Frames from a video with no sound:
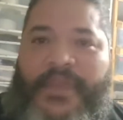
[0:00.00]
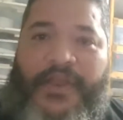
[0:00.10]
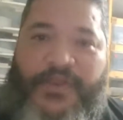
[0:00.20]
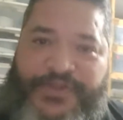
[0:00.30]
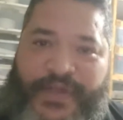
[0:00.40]
I
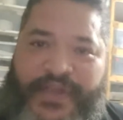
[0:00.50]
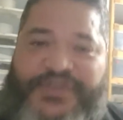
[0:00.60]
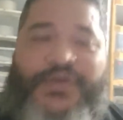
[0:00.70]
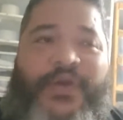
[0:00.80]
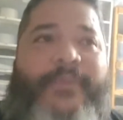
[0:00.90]
use the
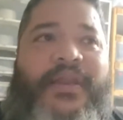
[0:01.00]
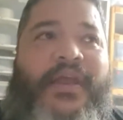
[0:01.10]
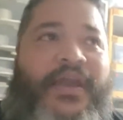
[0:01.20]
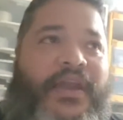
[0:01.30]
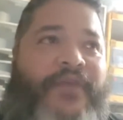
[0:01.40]
Instagram a
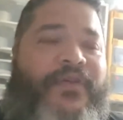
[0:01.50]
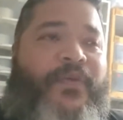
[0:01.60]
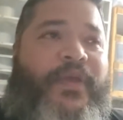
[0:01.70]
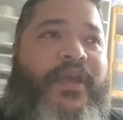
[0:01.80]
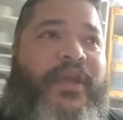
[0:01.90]
lot every
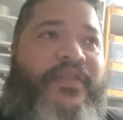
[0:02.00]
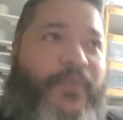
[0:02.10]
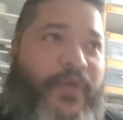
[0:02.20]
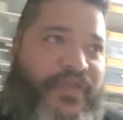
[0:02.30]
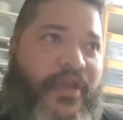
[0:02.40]
week, and
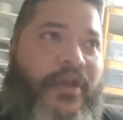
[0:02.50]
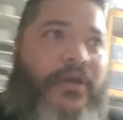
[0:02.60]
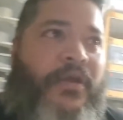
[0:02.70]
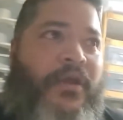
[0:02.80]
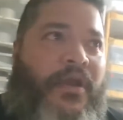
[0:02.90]
with
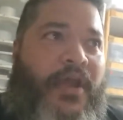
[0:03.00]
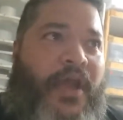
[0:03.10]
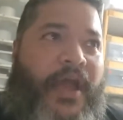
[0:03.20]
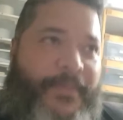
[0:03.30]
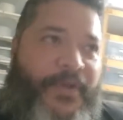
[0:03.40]
there,
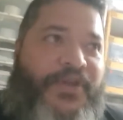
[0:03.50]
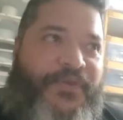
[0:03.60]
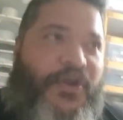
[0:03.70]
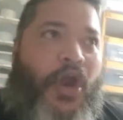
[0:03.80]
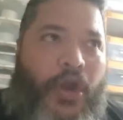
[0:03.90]
I build up
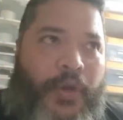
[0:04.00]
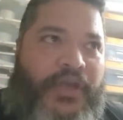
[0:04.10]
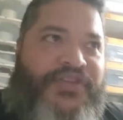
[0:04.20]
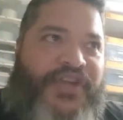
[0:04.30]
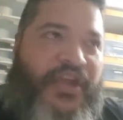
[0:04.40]
the
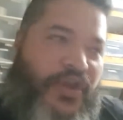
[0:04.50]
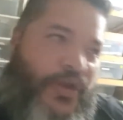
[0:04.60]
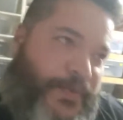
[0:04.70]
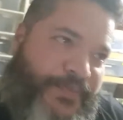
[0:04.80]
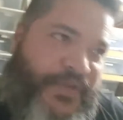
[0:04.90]
courage, and
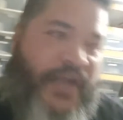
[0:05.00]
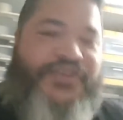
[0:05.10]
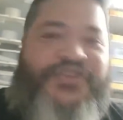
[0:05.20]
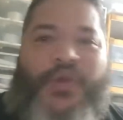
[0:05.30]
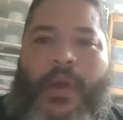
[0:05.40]
I'll
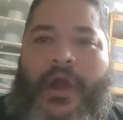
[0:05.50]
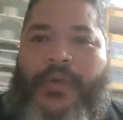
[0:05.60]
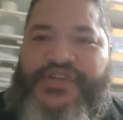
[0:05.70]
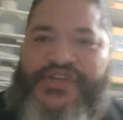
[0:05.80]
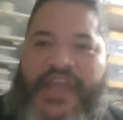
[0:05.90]
just go out
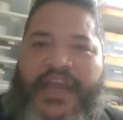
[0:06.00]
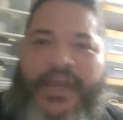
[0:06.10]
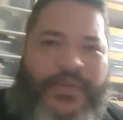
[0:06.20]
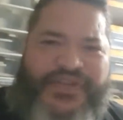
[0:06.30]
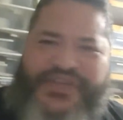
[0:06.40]
with Shane,
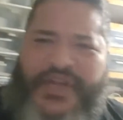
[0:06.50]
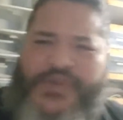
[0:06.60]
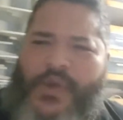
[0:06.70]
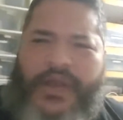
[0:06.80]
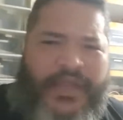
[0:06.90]
and we just start
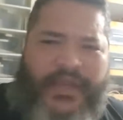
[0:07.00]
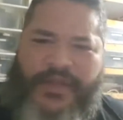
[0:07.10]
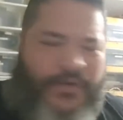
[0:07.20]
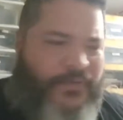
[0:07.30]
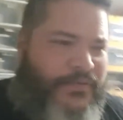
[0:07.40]
talking,
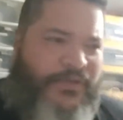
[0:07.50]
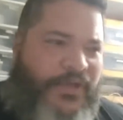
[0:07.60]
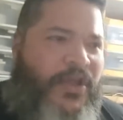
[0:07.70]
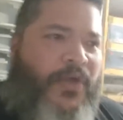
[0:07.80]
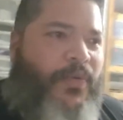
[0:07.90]

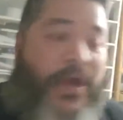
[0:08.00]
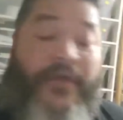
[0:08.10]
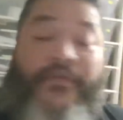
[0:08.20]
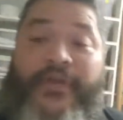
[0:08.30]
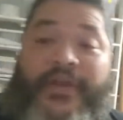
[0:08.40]

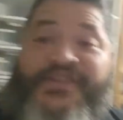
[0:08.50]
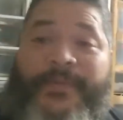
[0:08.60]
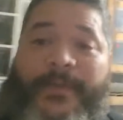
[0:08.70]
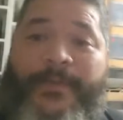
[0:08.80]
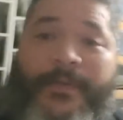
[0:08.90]
whatever it is
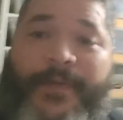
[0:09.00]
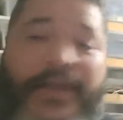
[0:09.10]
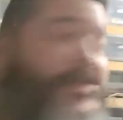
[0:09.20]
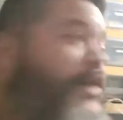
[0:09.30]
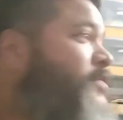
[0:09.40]
about ball
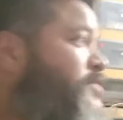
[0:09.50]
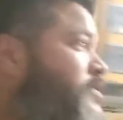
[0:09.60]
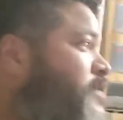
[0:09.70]
pythons.